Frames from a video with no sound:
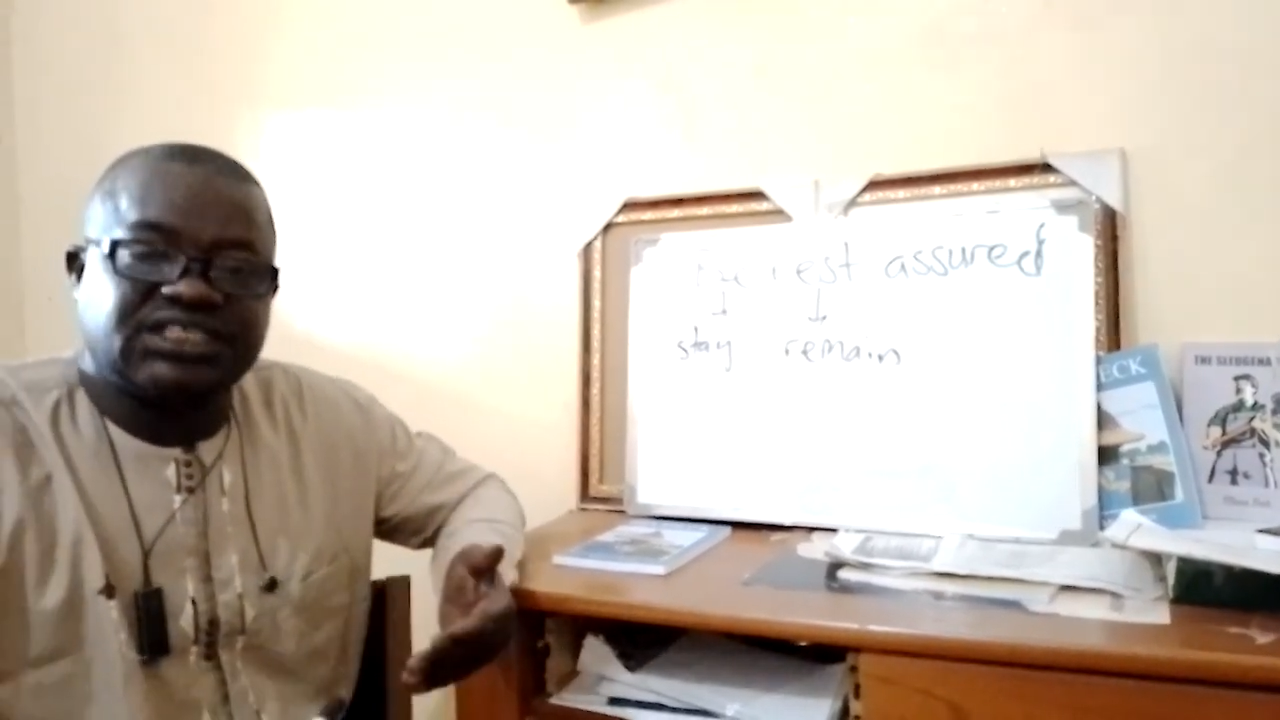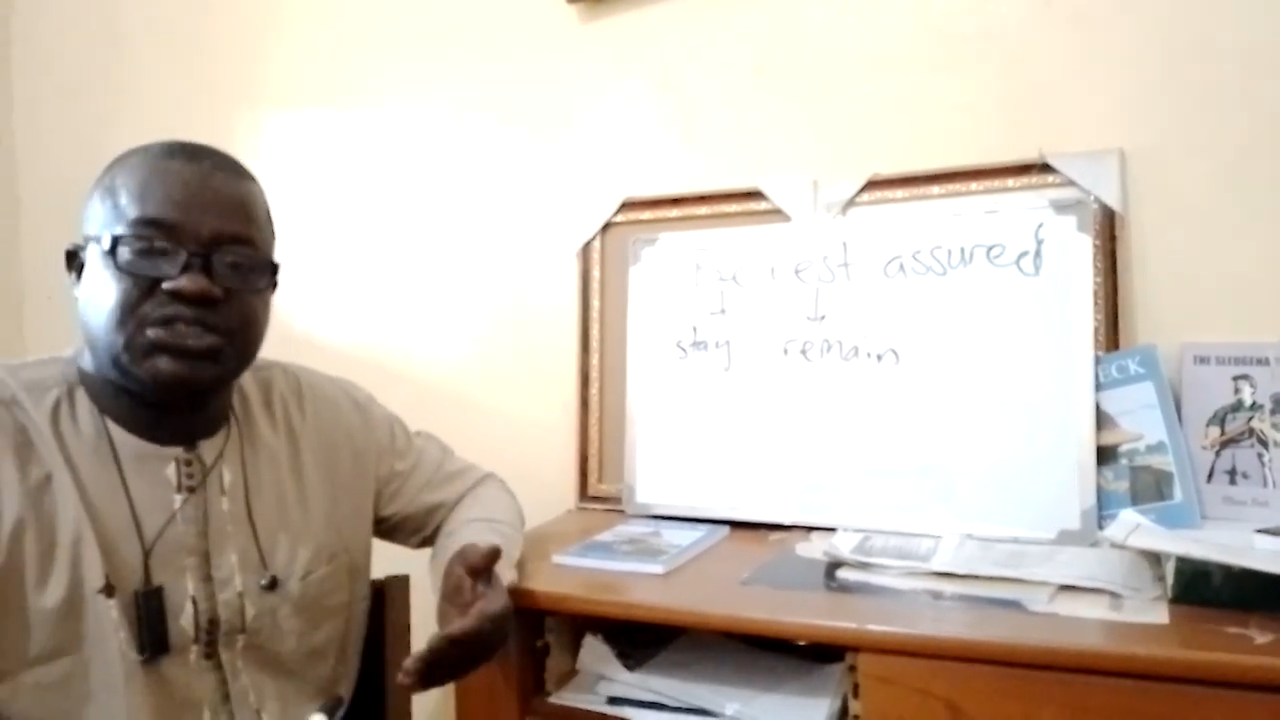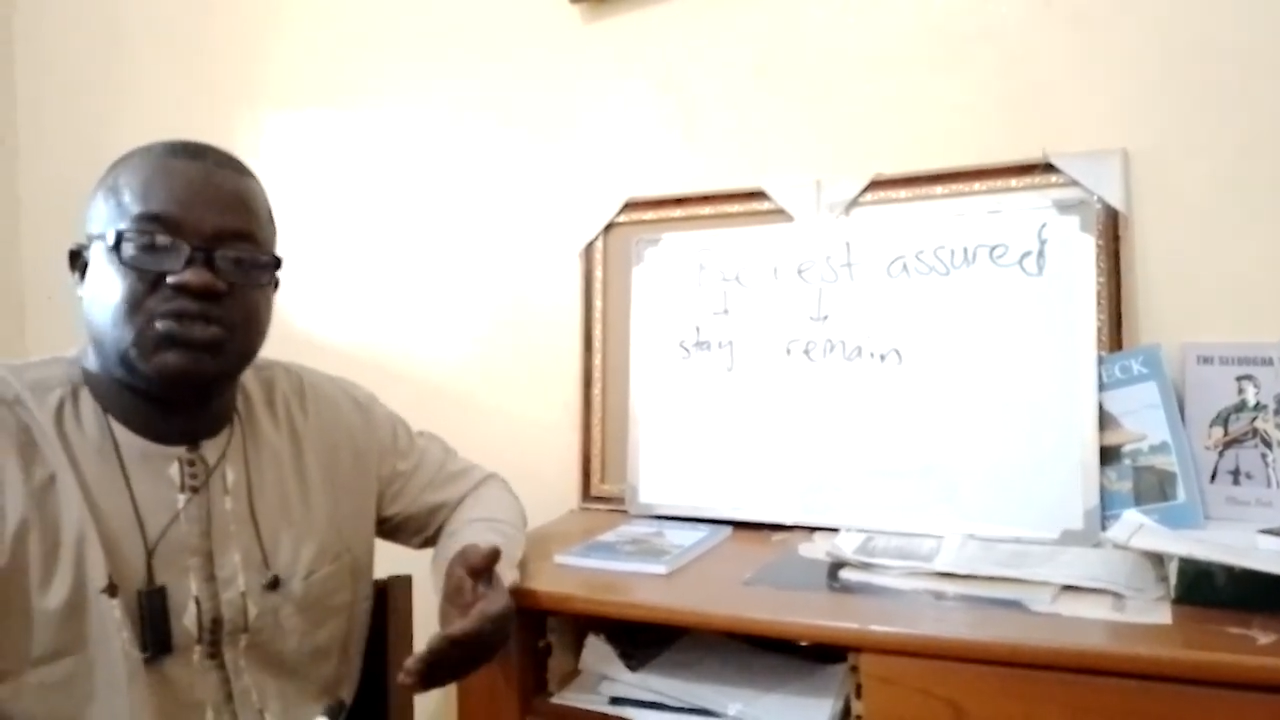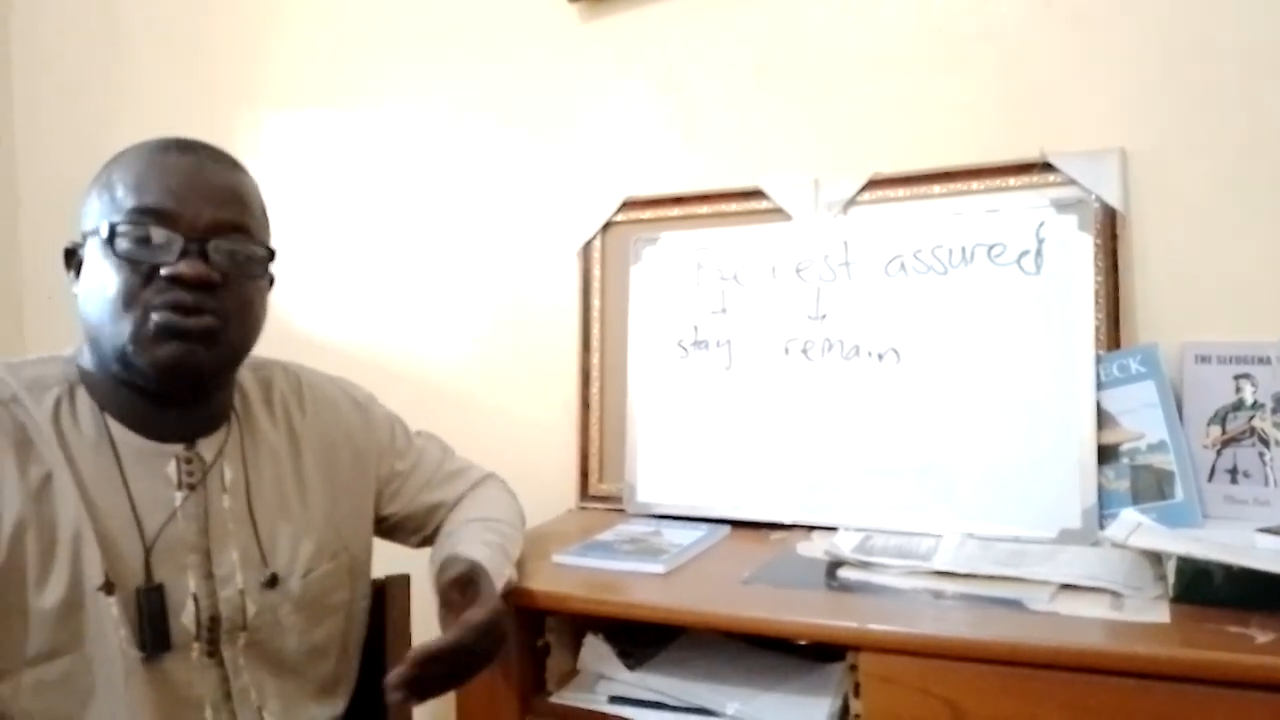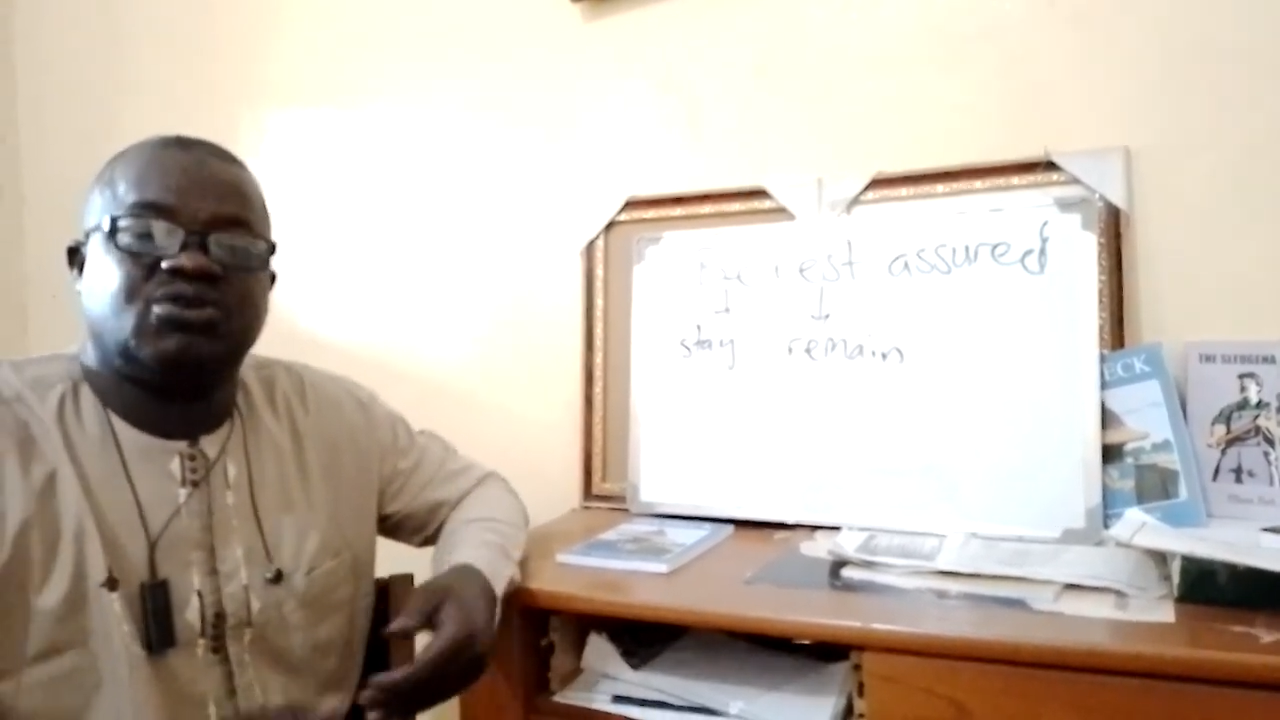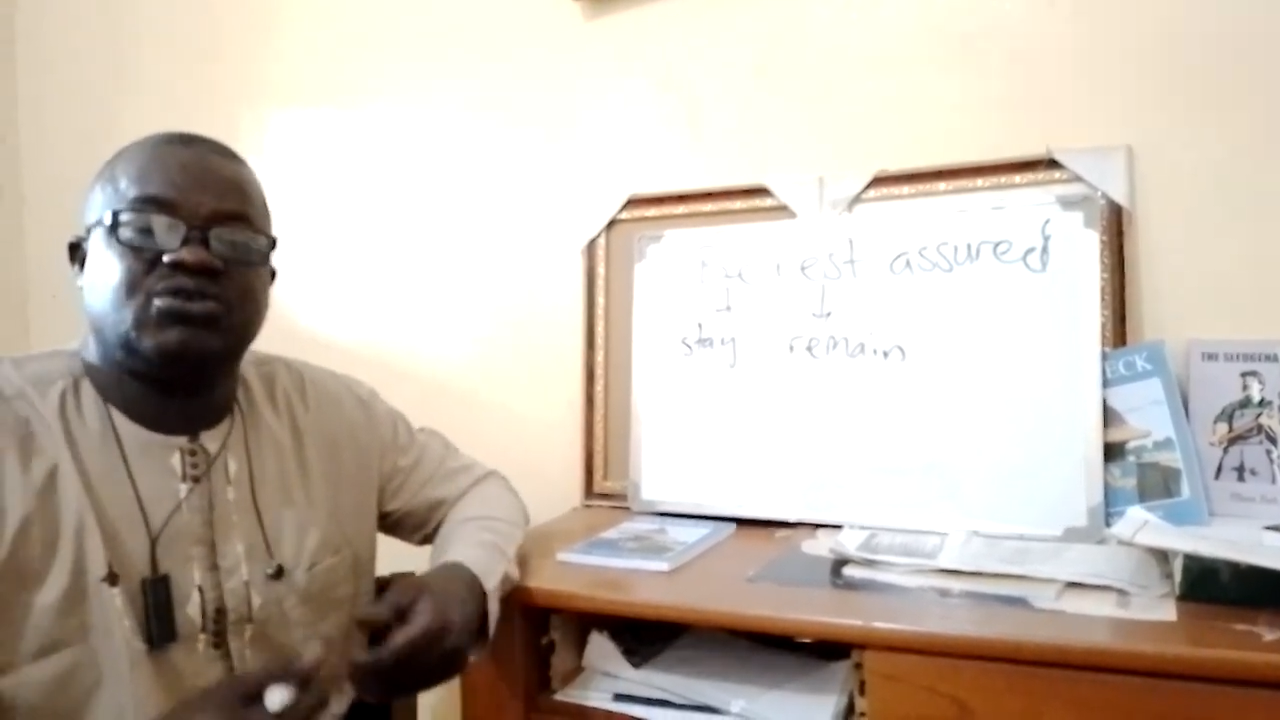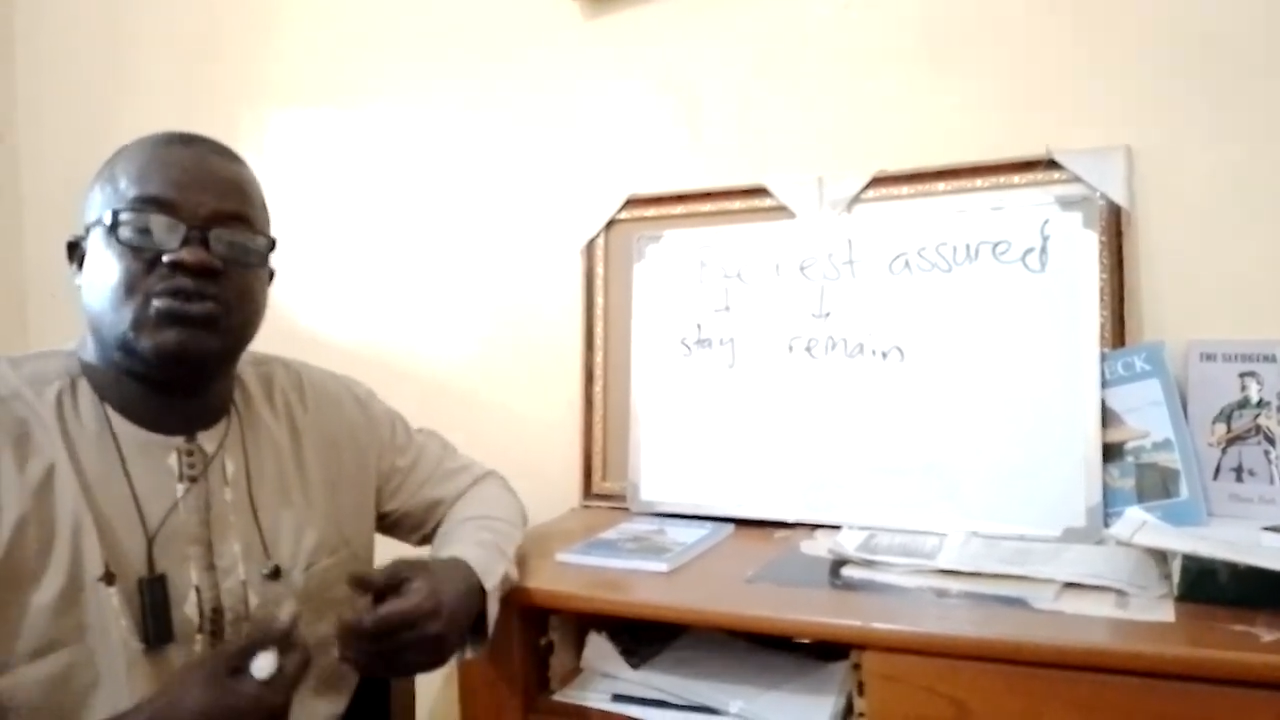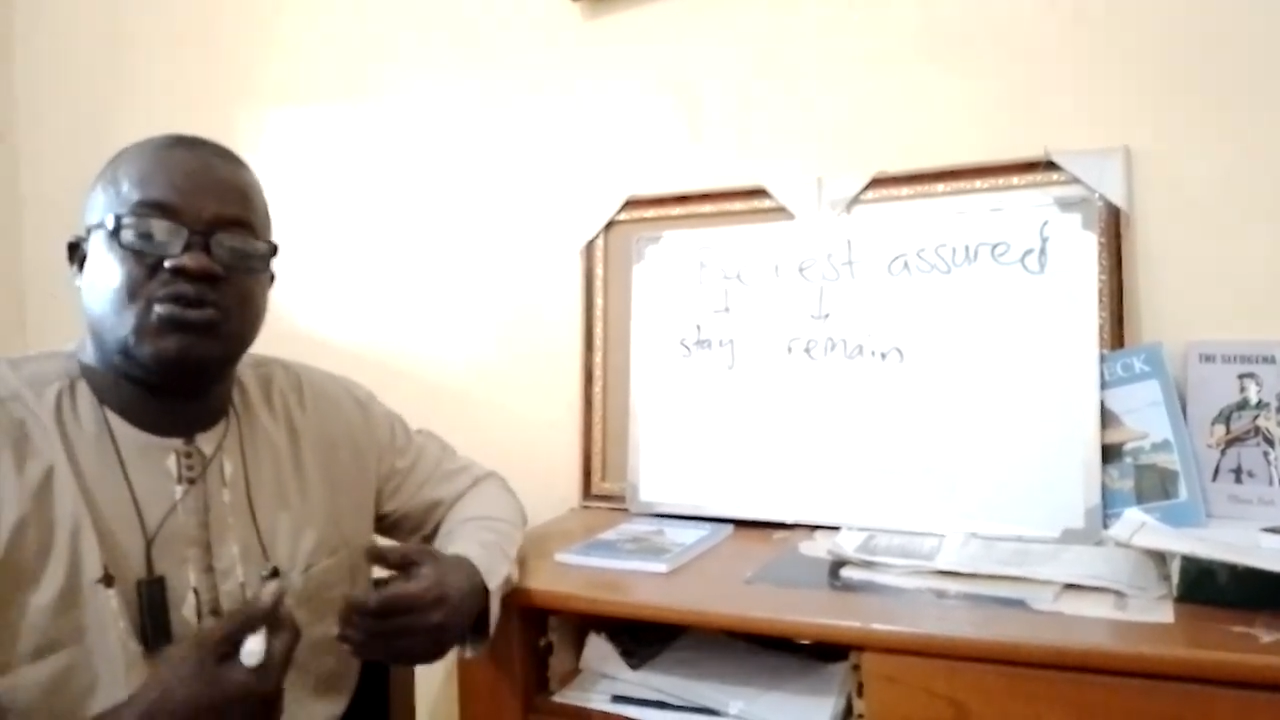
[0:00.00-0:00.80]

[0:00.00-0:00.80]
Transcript: assured